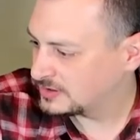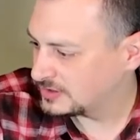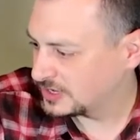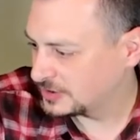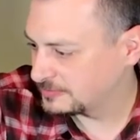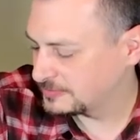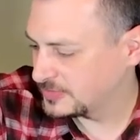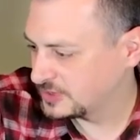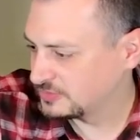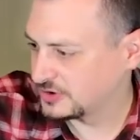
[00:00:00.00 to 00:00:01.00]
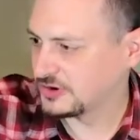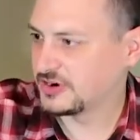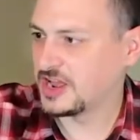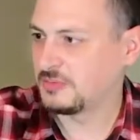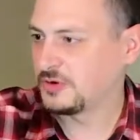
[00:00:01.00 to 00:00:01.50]
you can put
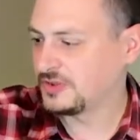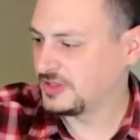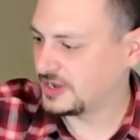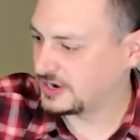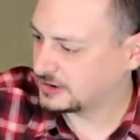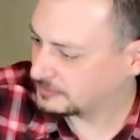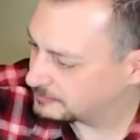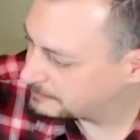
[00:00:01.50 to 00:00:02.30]
your ammo in there,